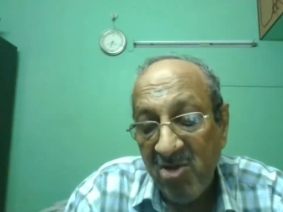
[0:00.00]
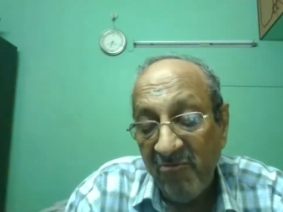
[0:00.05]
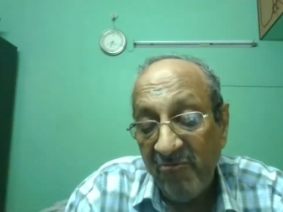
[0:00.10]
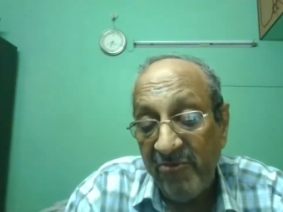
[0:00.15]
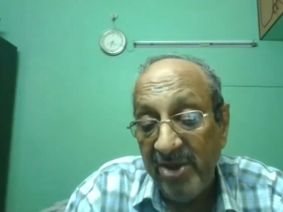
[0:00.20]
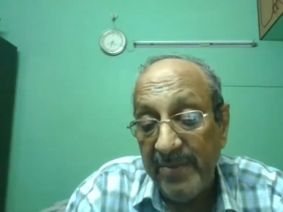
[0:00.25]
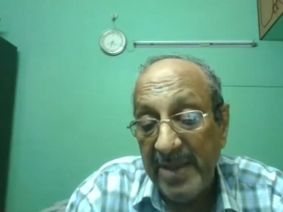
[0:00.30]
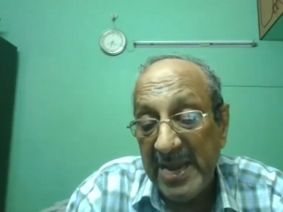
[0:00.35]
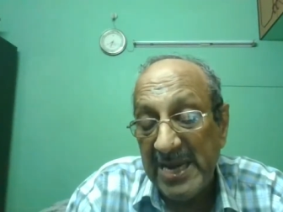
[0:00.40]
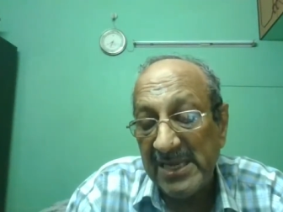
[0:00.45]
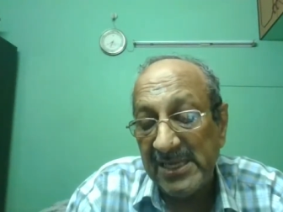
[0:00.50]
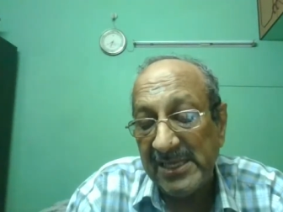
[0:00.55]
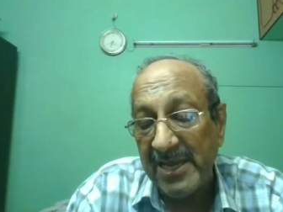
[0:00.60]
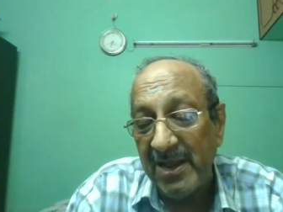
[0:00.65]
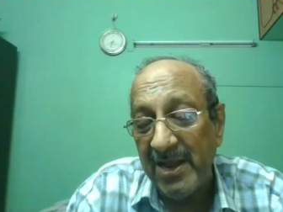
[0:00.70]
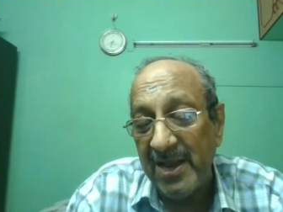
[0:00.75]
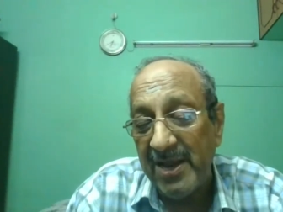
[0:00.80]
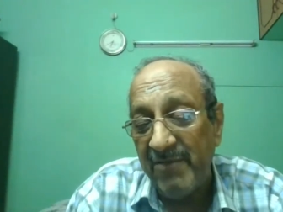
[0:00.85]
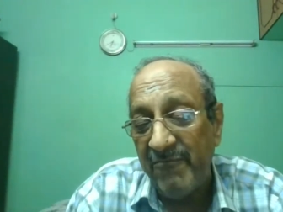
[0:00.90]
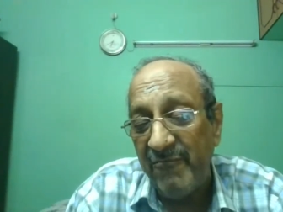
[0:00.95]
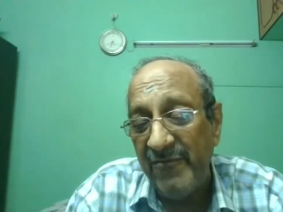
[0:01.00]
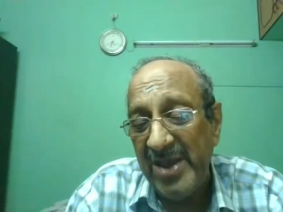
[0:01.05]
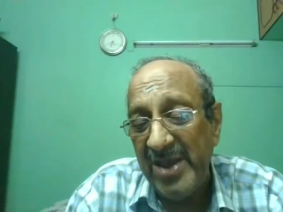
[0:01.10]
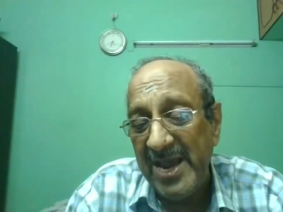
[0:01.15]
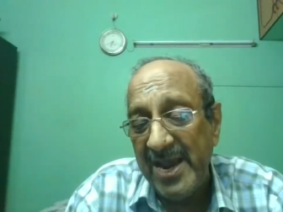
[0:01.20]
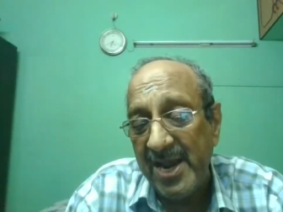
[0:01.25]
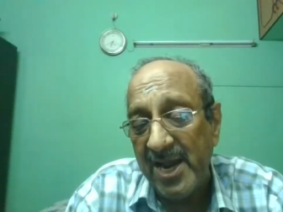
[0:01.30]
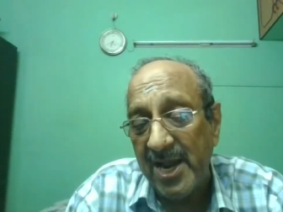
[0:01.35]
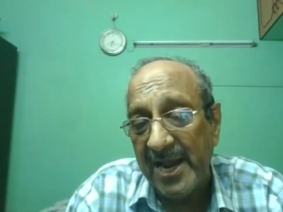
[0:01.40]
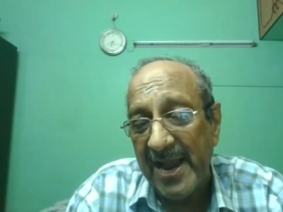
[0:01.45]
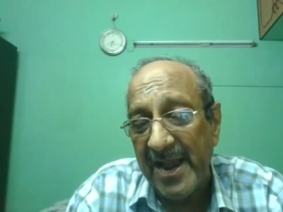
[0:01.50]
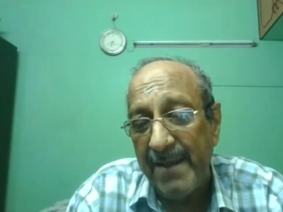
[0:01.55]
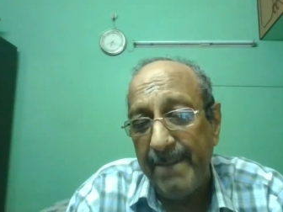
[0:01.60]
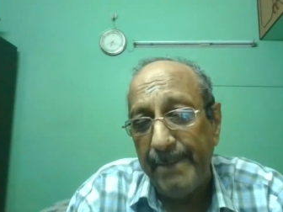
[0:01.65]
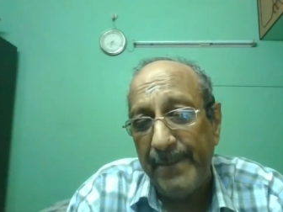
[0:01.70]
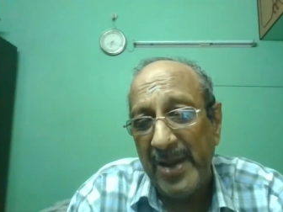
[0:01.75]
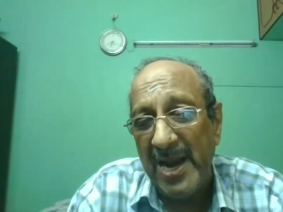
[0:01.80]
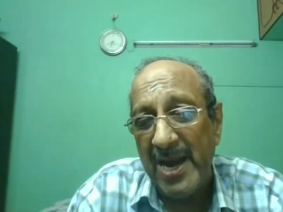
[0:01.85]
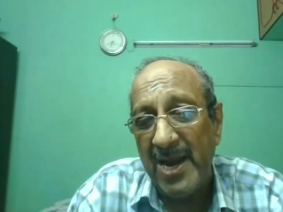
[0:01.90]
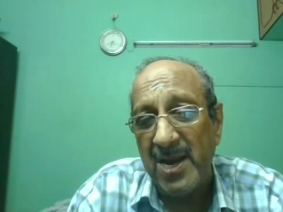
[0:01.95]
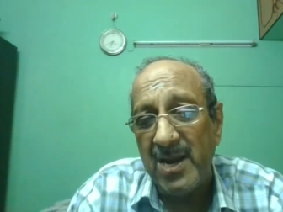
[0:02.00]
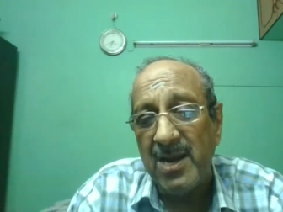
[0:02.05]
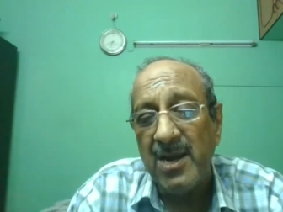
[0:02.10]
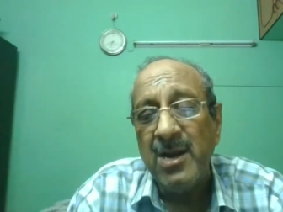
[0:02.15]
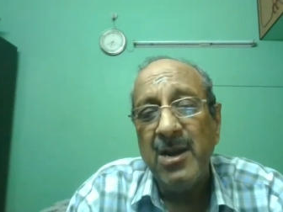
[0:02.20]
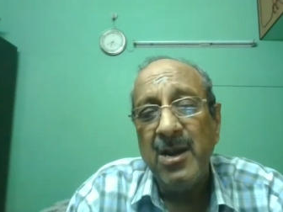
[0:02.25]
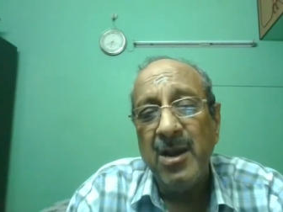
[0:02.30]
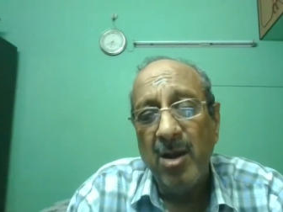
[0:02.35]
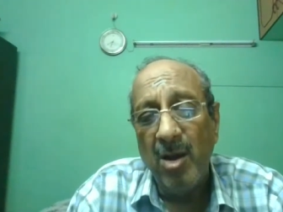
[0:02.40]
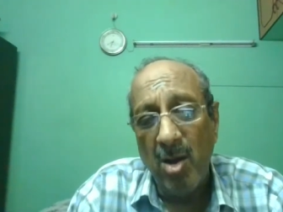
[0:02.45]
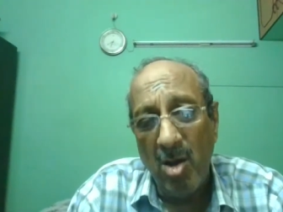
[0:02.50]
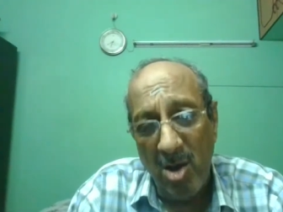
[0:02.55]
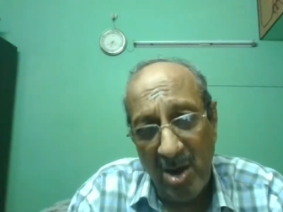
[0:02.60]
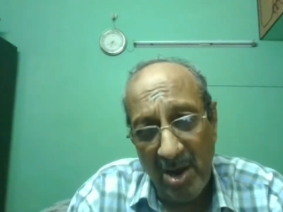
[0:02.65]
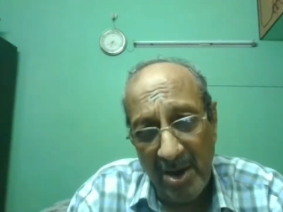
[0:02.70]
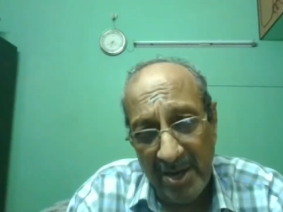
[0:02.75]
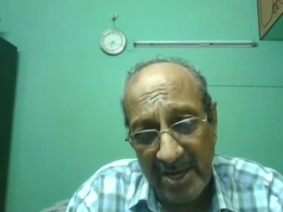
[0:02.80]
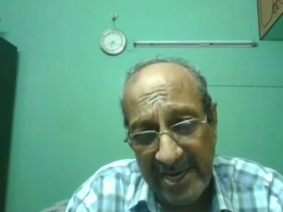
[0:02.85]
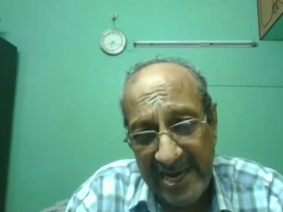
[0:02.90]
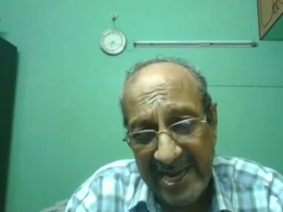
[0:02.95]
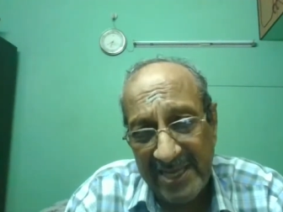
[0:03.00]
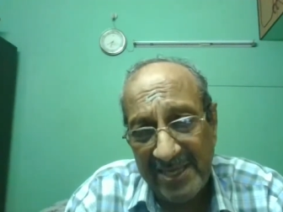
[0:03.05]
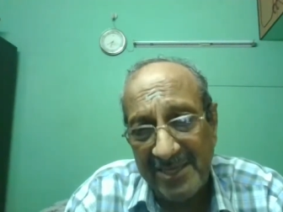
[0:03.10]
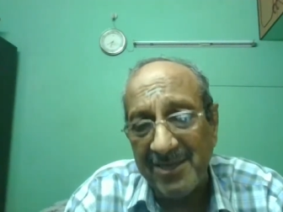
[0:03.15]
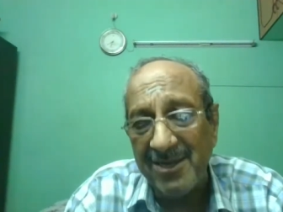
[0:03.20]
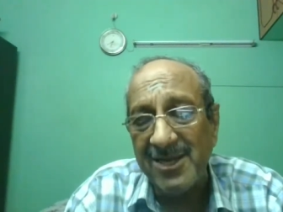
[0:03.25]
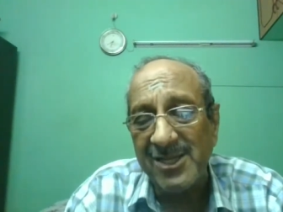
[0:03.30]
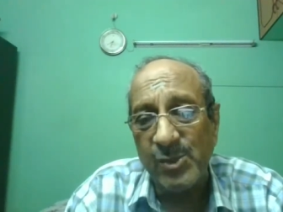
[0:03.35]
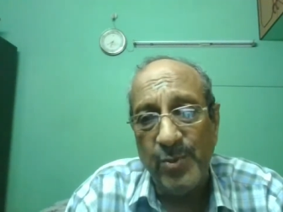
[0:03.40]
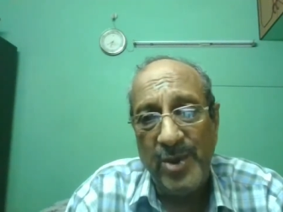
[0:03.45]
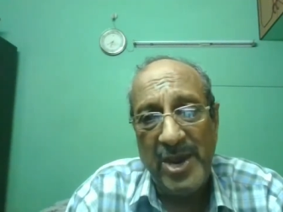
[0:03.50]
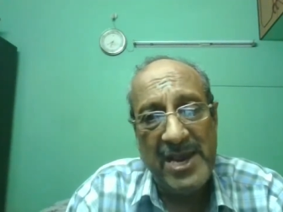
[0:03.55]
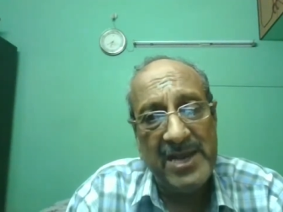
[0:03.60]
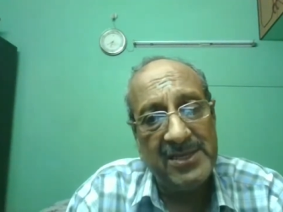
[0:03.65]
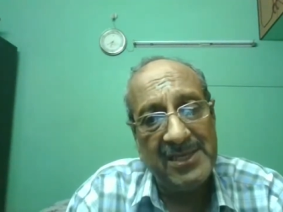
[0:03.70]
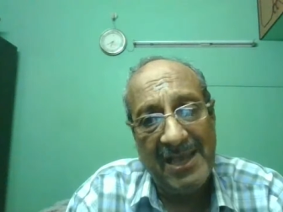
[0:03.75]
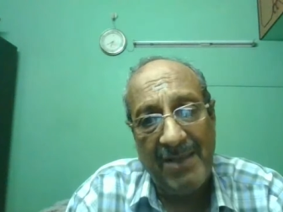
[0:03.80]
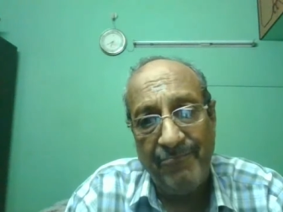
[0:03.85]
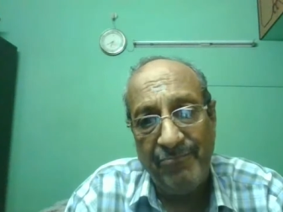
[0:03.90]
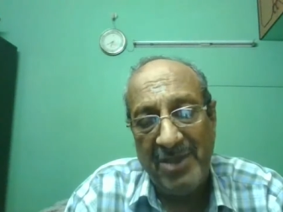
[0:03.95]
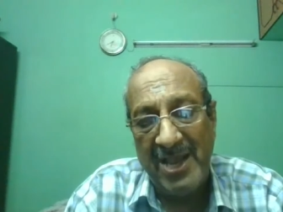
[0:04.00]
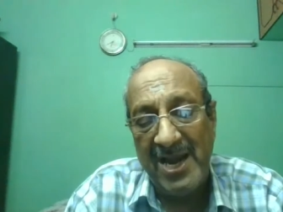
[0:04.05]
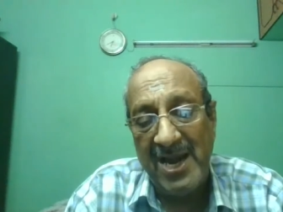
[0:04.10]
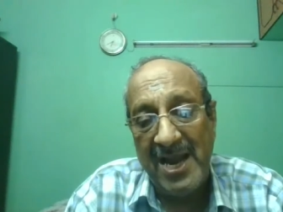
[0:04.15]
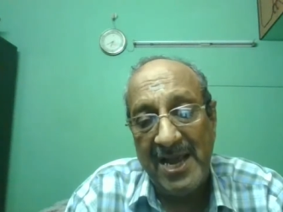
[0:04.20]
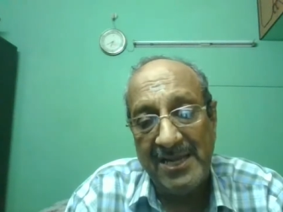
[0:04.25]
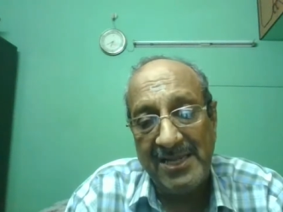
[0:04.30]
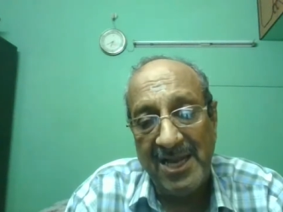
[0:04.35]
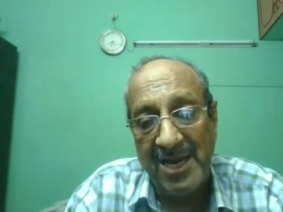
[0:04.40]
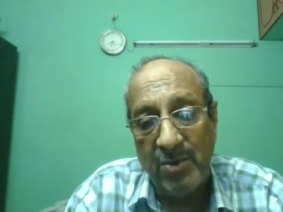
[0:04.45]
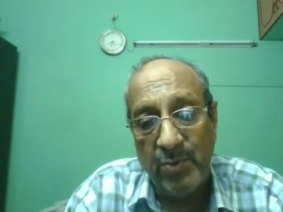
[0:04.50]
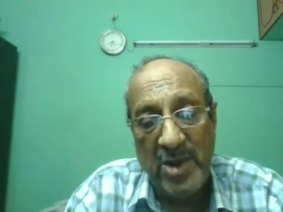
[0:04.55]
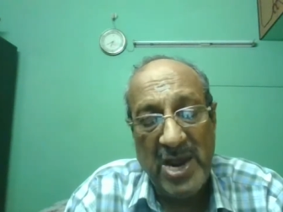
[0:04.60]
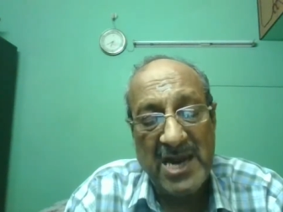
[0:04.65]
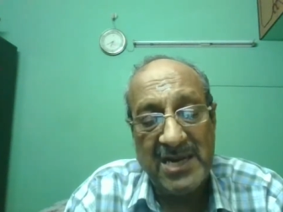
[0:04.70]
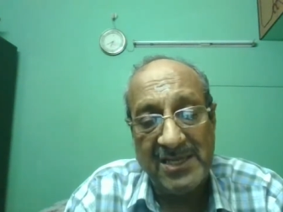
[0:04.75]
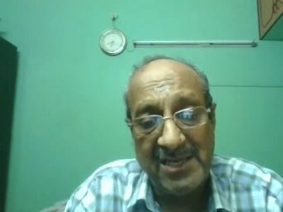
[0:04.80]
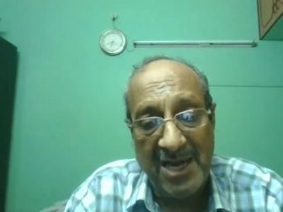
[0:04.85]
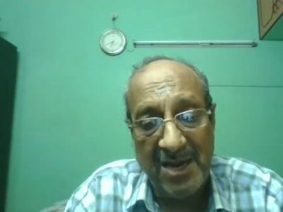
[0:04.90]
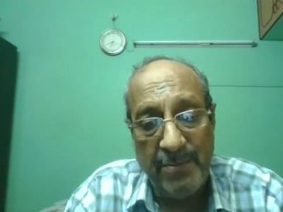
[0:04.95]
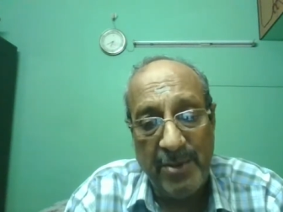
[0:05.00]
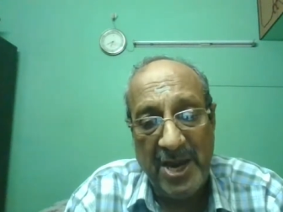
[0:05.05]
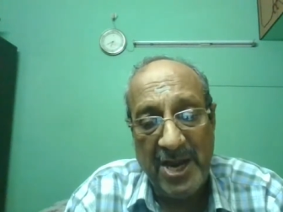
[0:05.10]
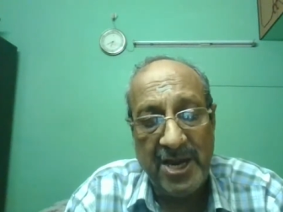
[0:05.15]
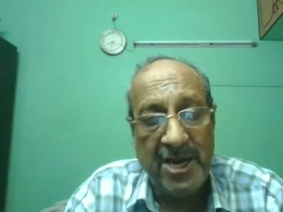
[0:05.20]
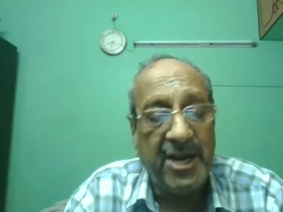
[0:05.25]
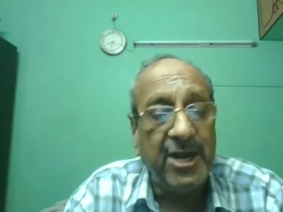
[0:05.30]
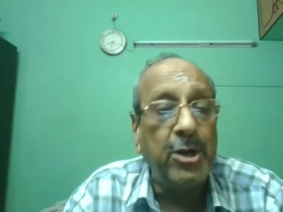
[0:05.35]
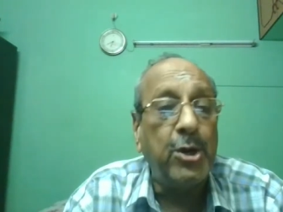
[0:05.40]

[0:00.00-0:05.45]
women's week campaign, or teachers week, something like that we are celebrating.